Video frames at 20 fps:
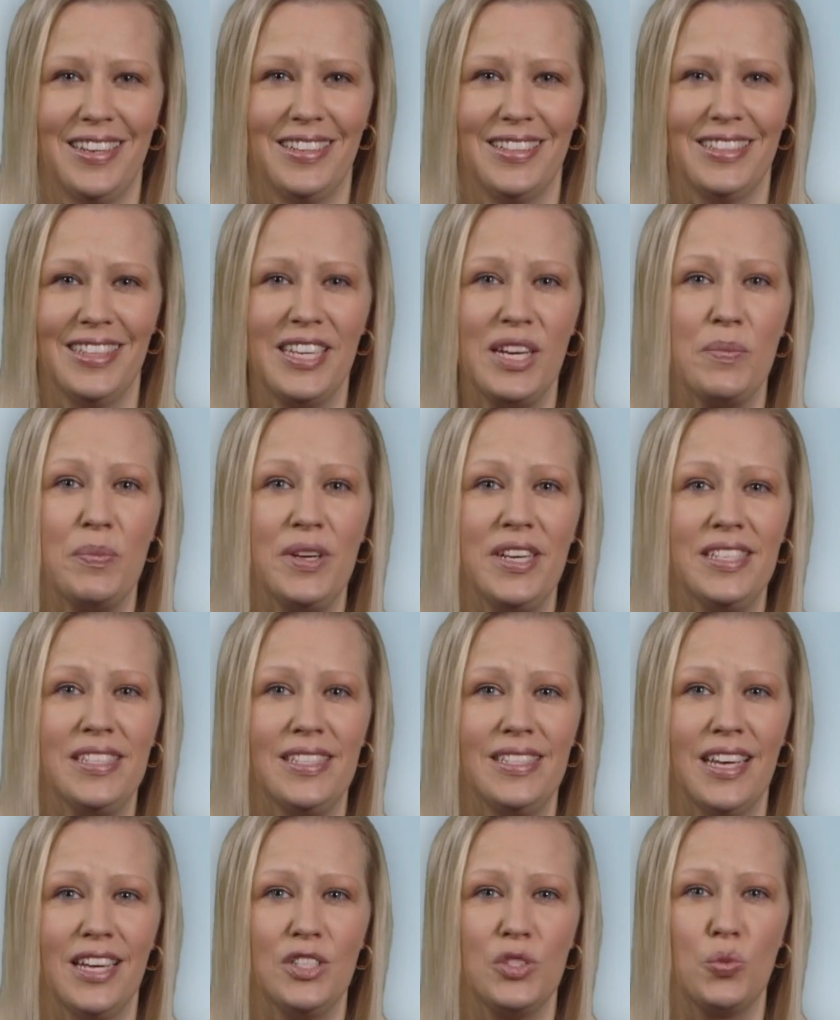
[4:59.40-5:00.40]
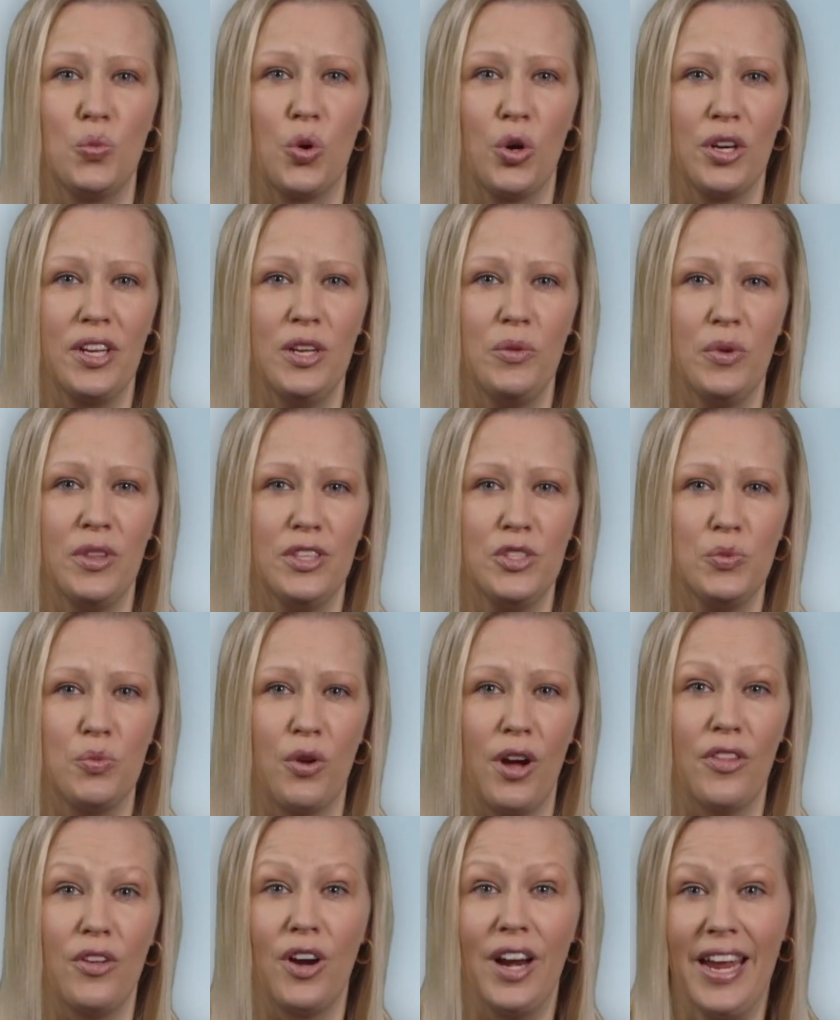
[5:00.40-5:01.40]
Lampinen says working with his
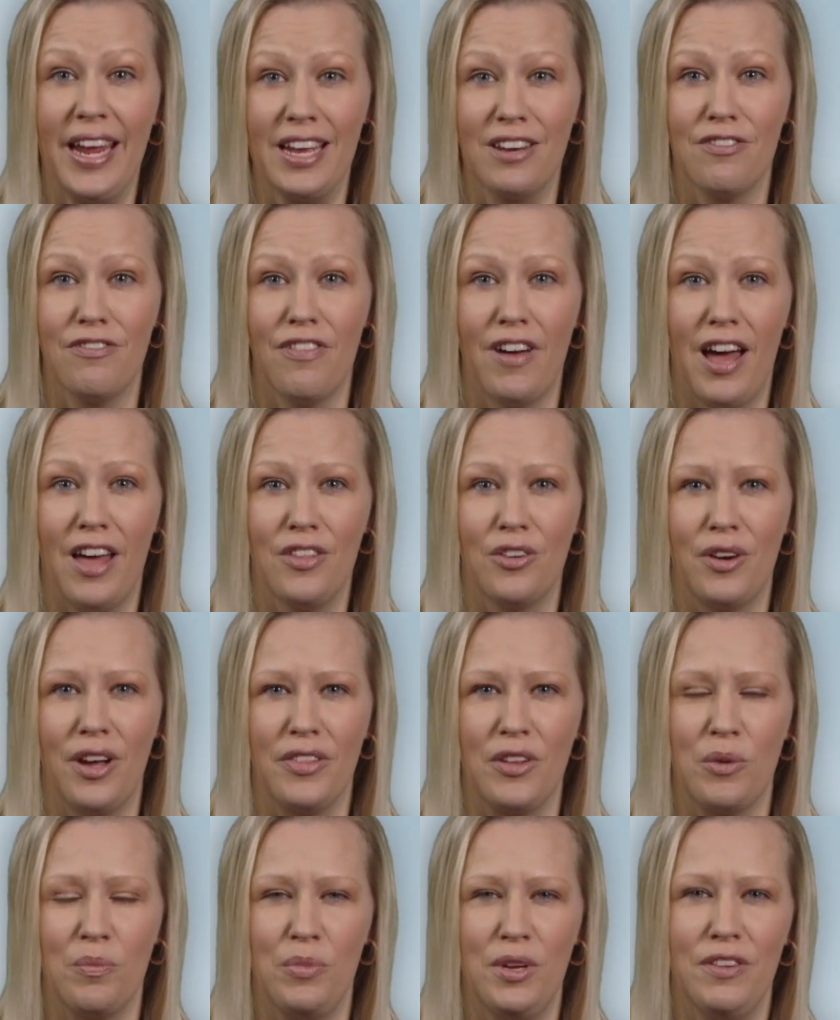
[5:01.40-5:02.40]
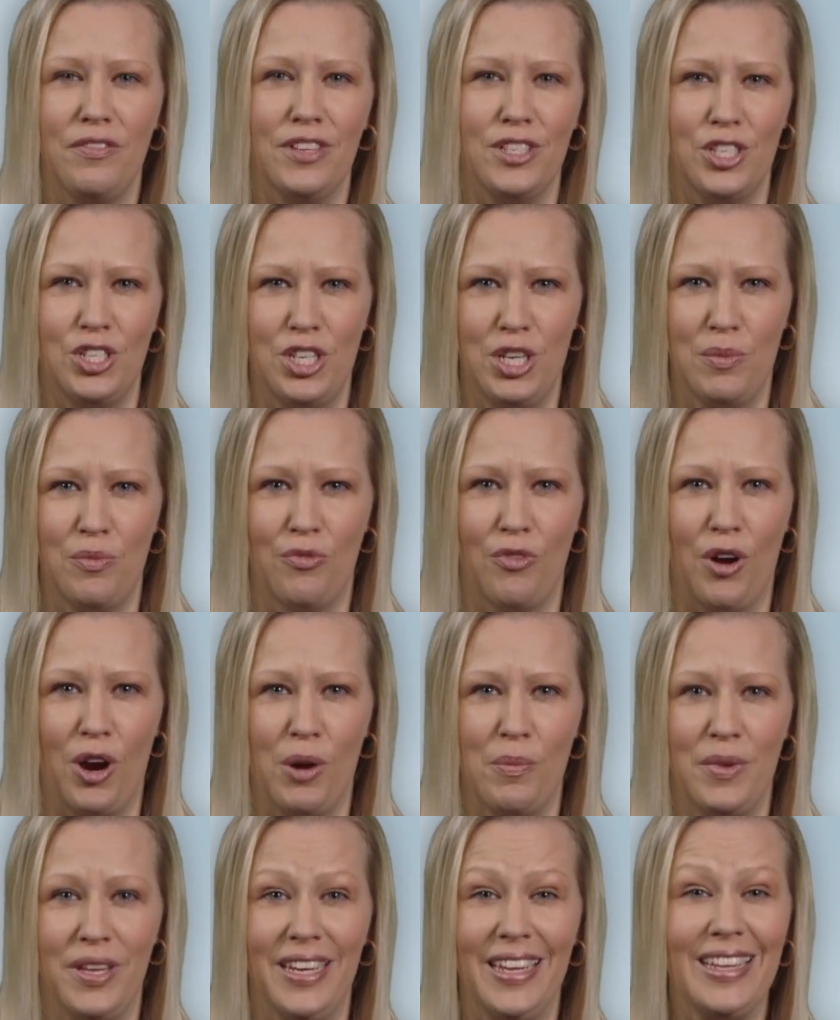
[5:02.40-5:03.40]
brother and father on their beef and sheep
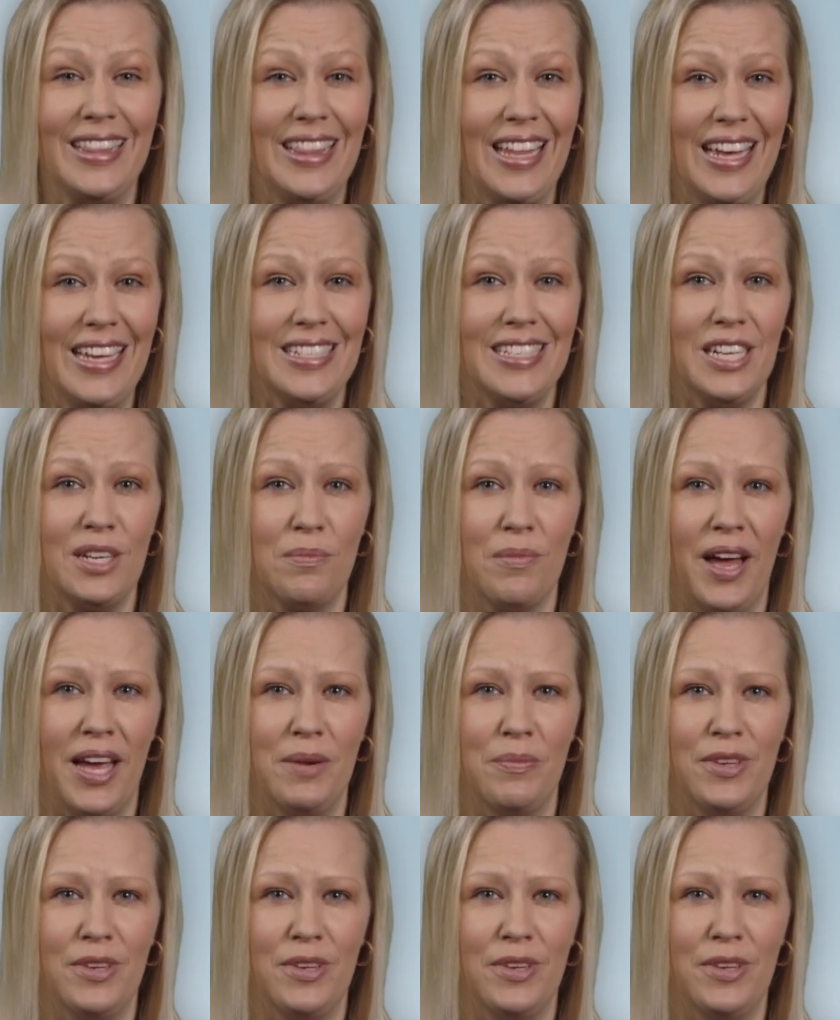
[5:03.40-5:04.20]
farm in Atlantic Mine,